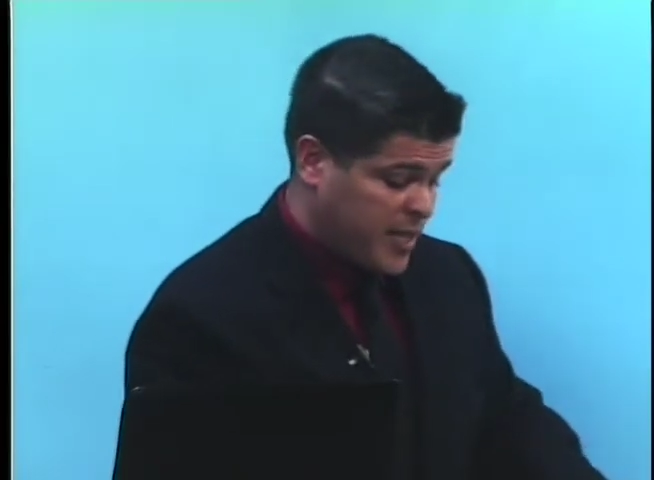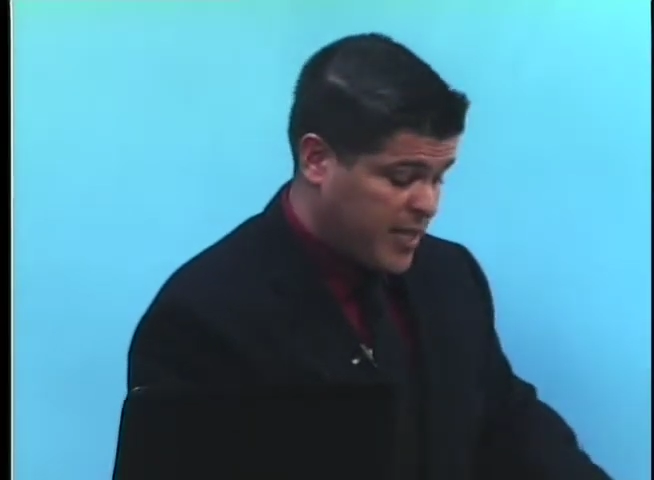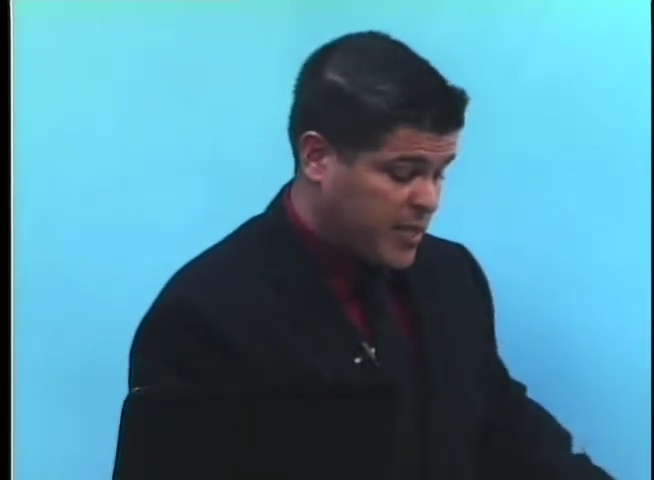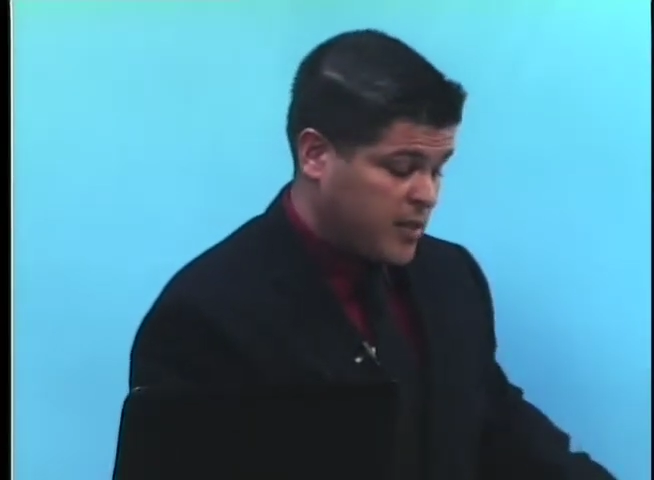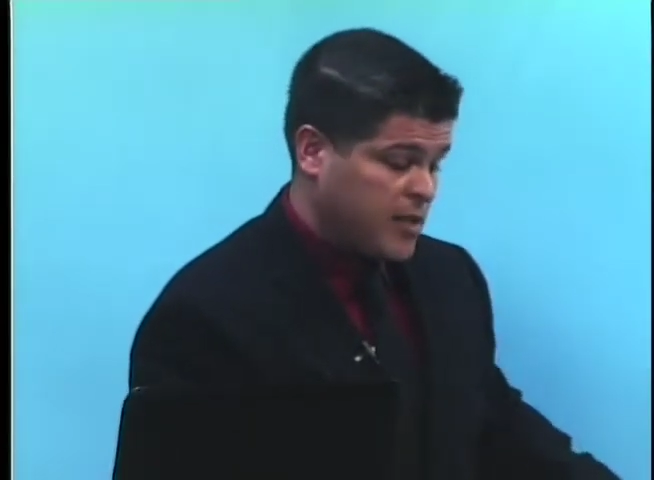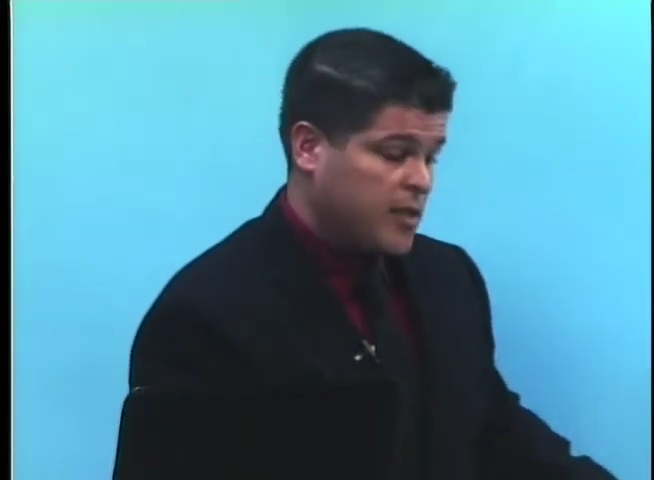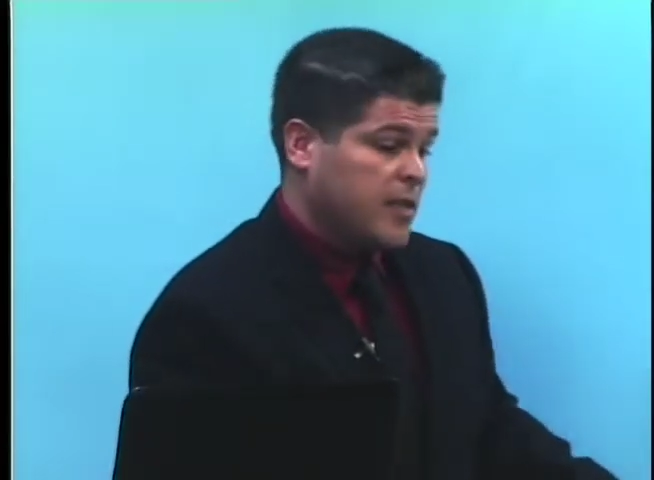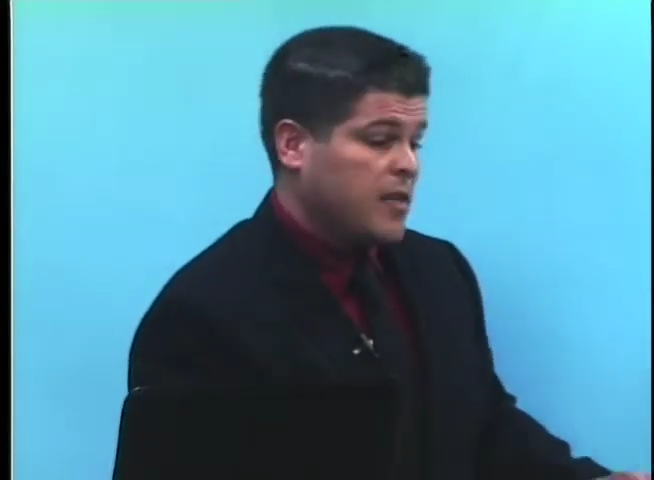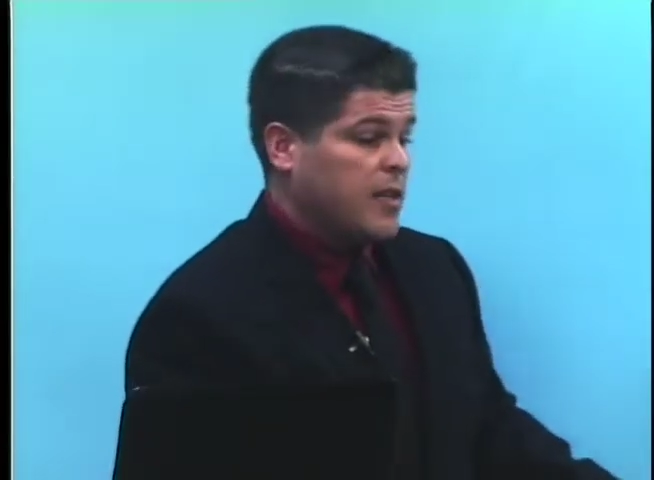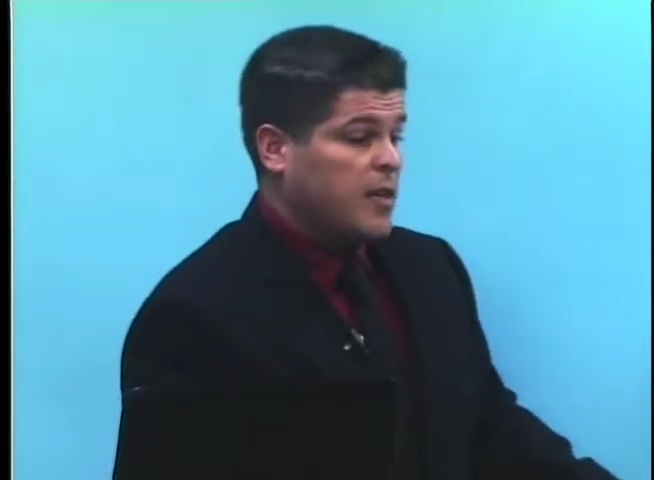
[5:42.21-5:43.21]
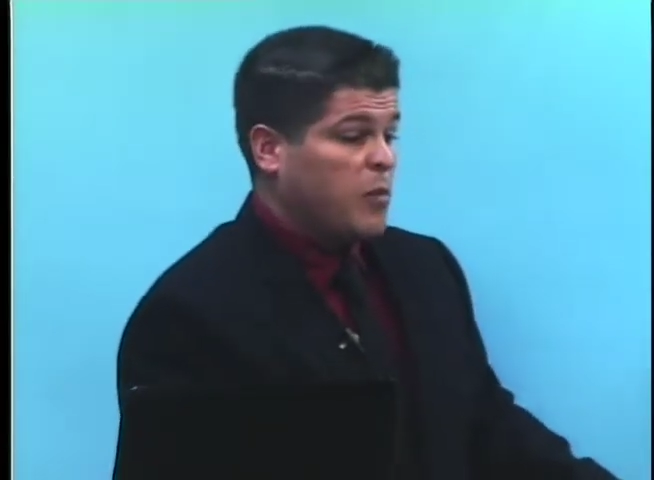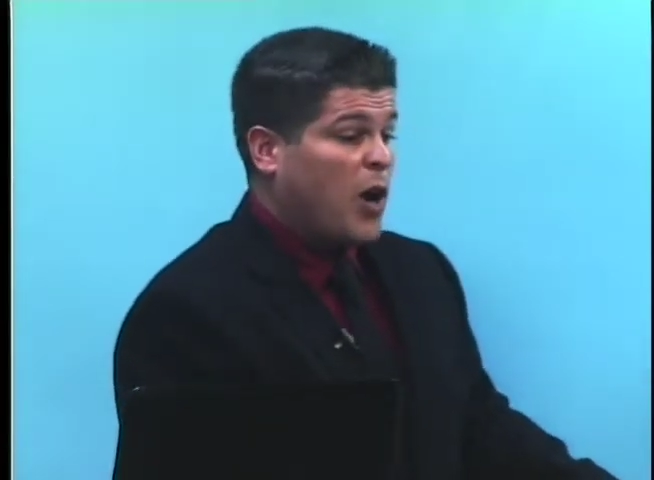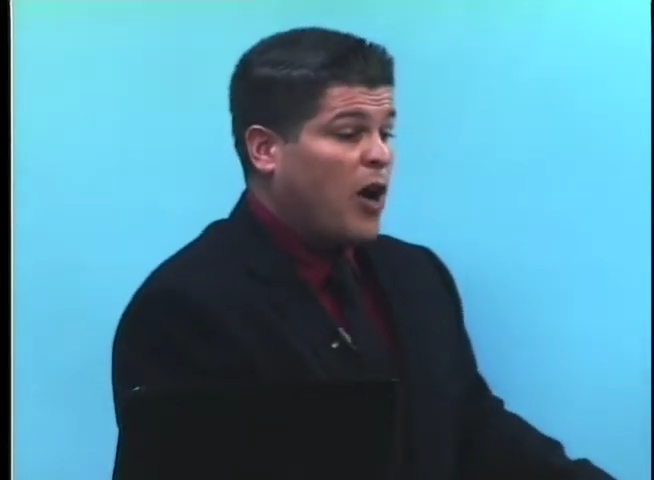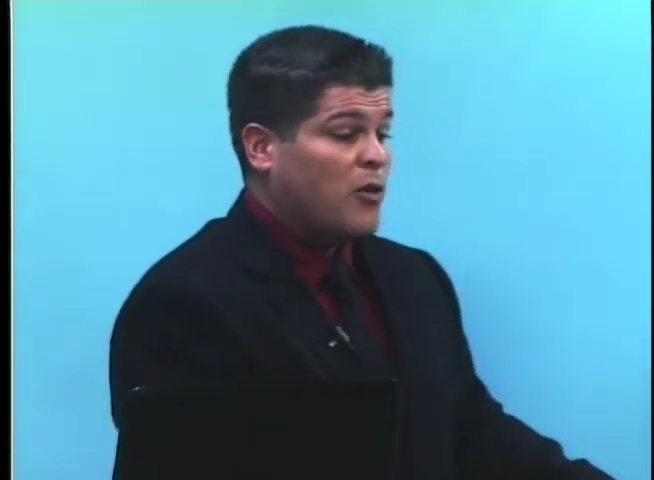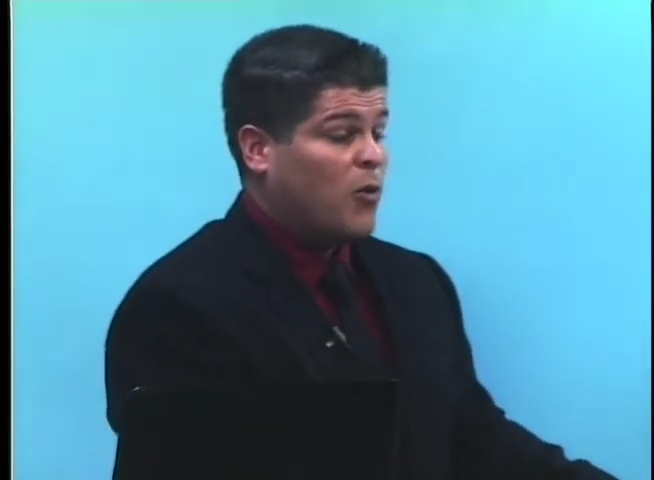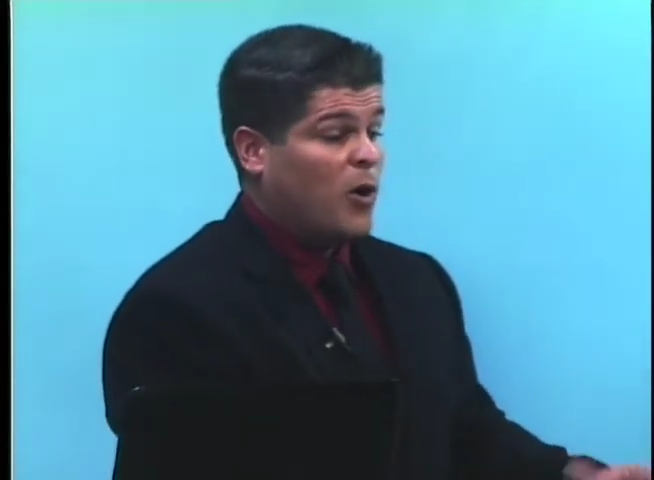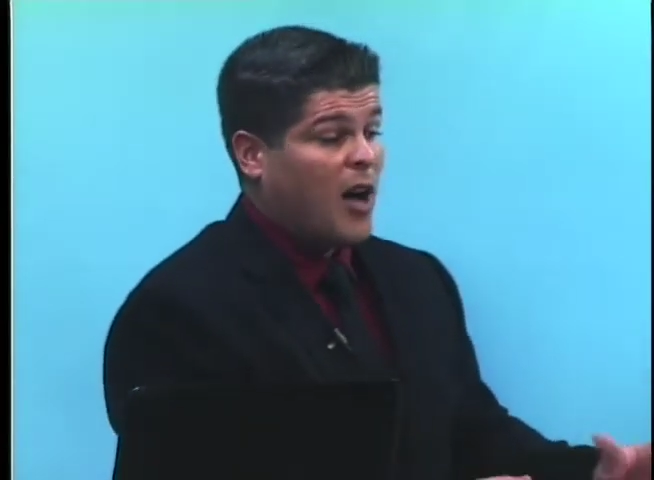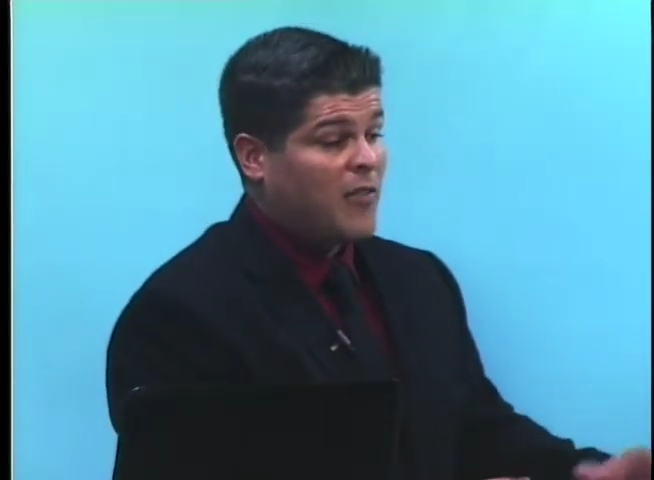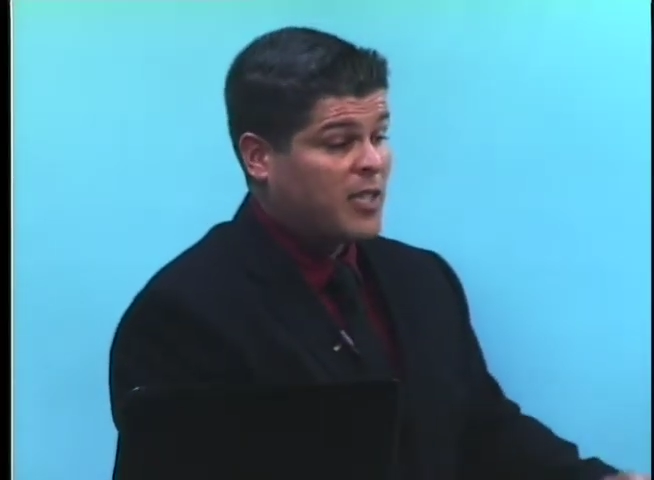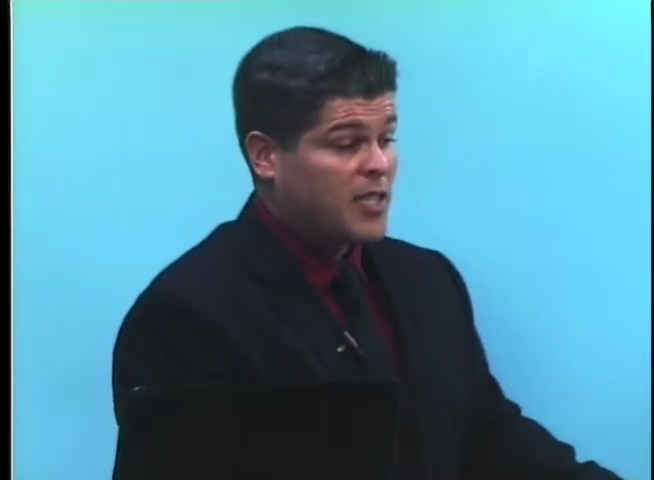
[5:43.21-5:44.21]
is... Paul, well,
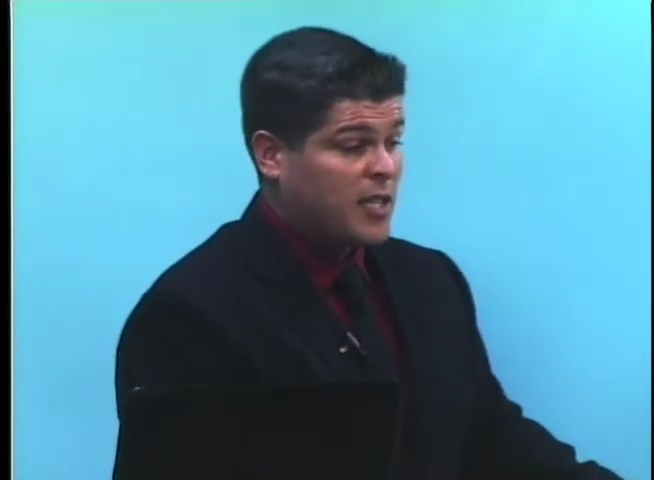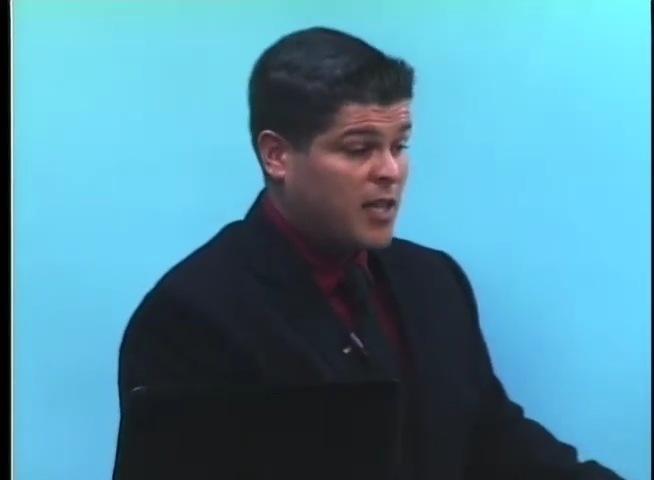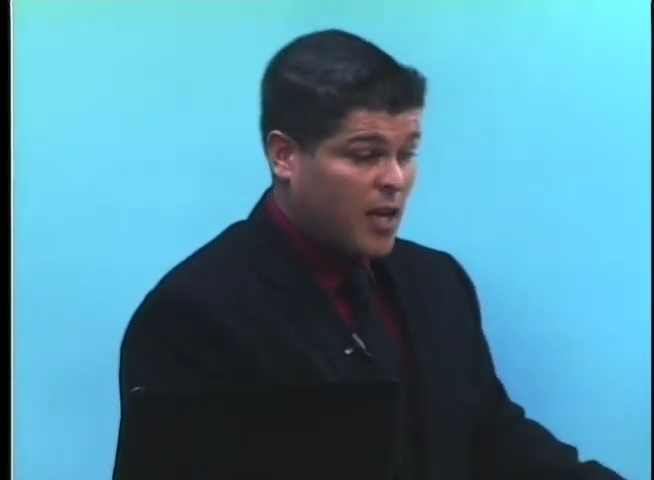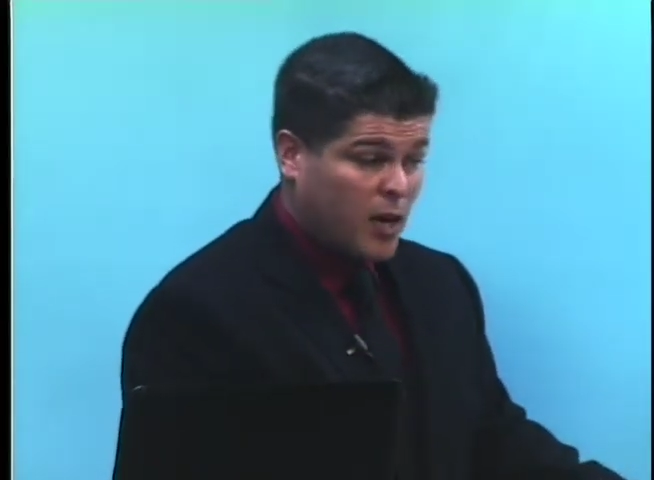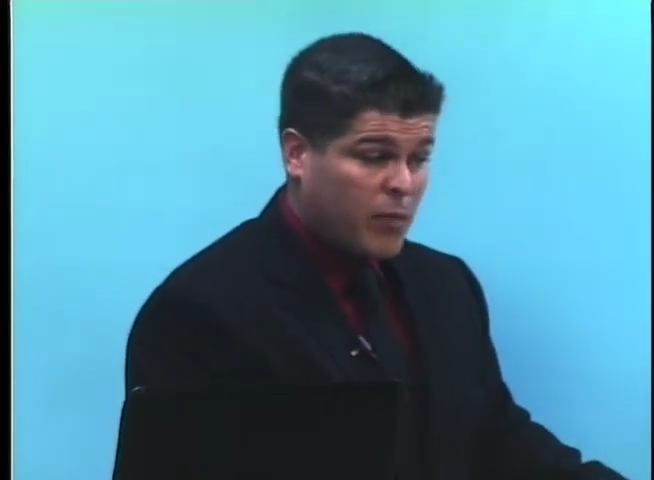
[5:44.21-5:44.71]
obviously, uh,